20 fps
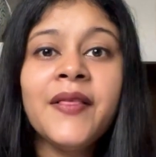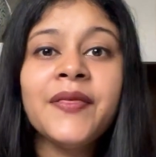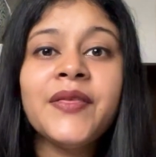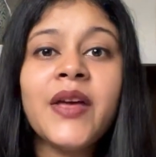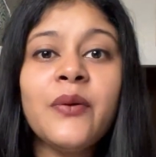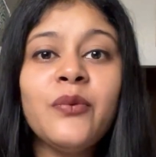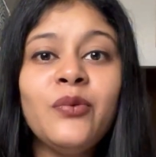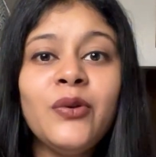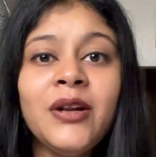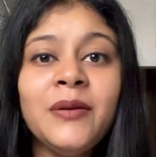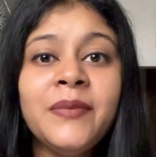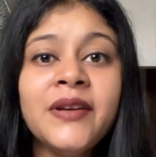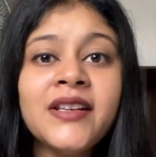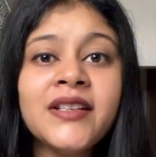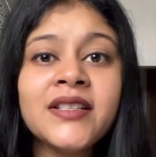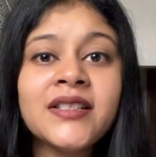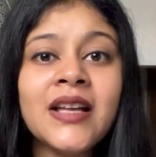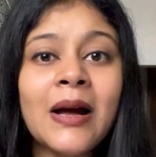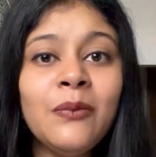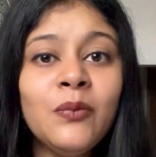There will be
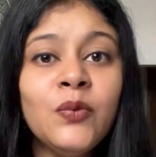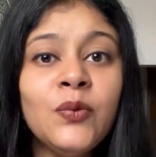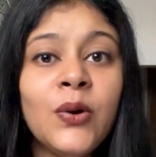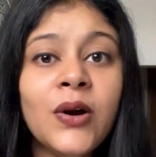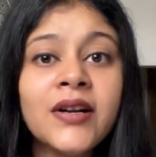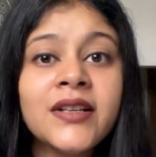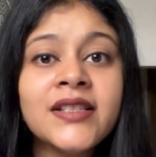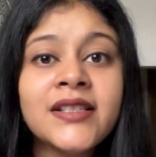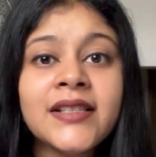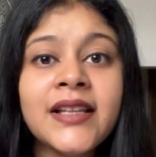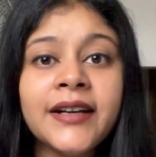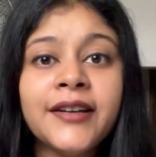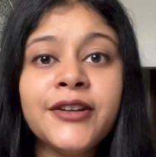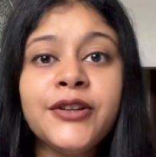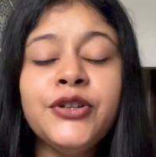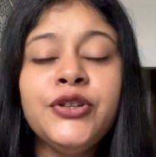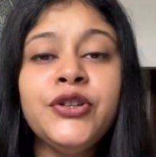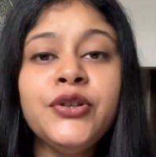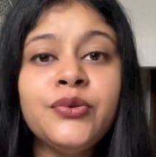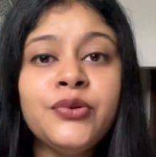some words that are
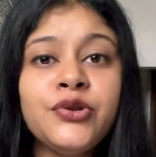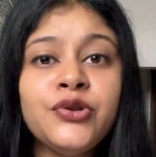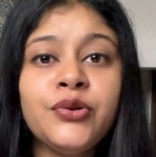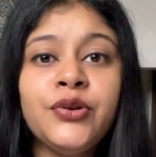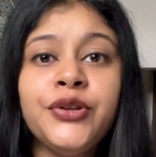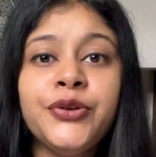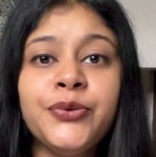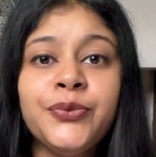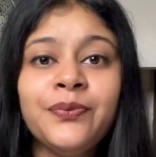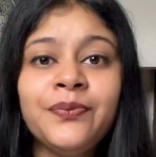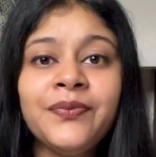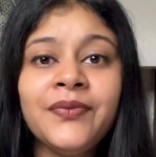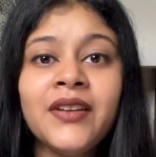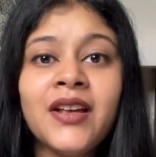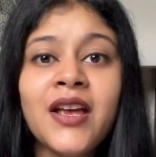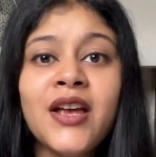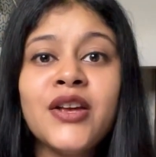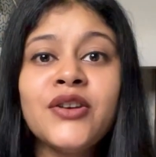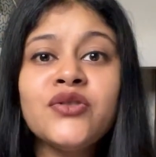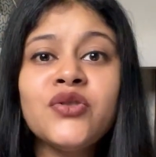new to you.
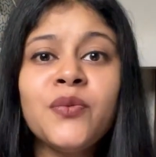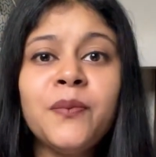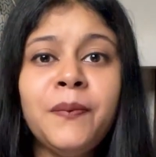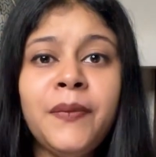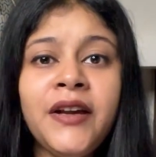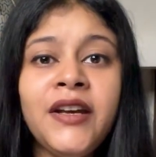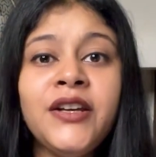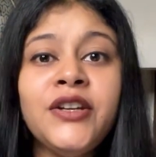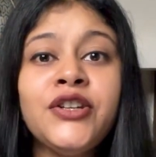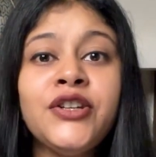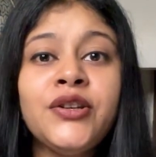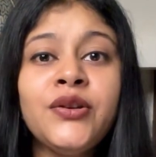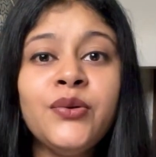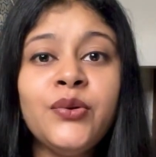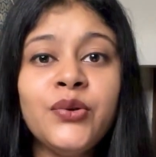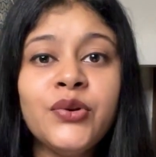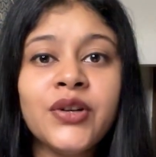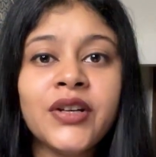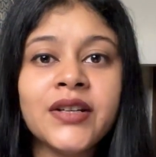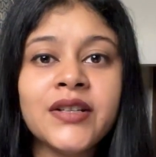So be
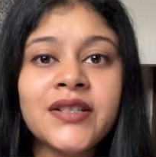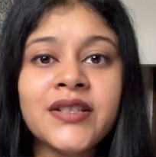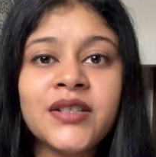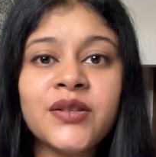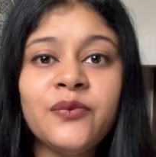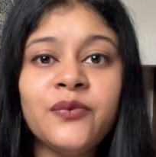curious.